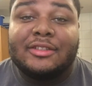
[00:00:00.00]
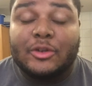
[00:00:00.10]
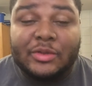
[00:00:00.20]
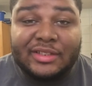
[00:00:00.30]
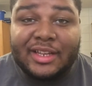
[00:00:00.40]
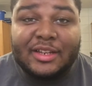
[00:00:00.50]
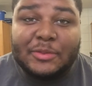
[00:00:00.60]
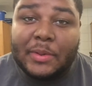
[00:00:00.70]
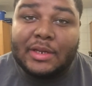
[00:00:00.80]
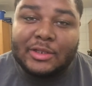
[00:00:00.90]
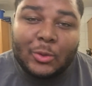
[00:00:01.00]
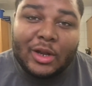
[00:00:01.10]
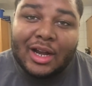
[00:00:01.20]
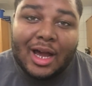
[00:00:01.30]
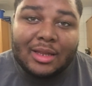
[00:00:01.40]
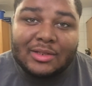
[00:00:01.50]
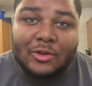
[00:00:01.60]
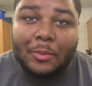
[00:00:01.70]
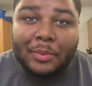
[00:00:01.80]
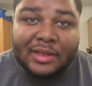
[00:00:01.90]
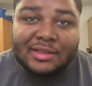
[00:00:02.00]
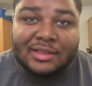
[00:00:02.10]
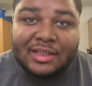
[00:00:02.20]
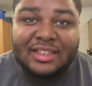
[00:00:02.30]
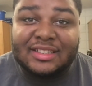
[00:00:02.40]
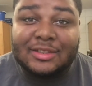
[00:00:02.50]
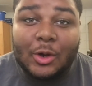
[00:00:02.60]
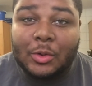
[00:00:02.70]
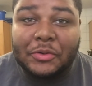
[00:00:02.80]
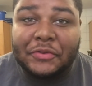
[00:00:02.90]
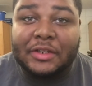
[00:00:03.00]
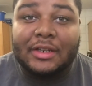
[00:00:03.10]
So instead of spending $20 on a pizza and a soda for